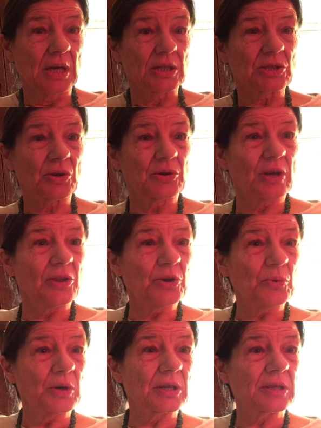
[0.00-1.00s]
So in other
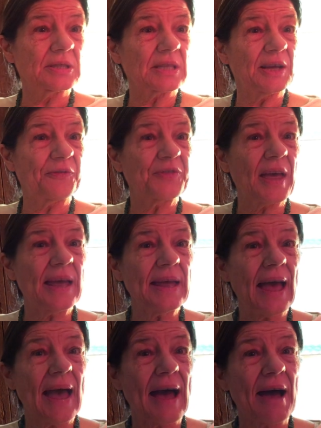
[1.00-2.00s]
words, if they
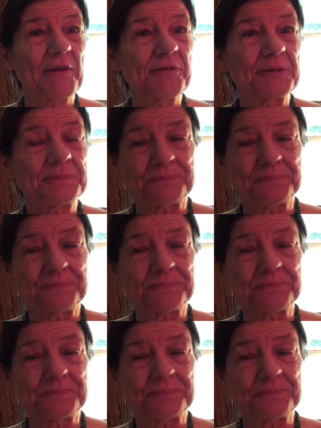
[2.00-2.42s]
have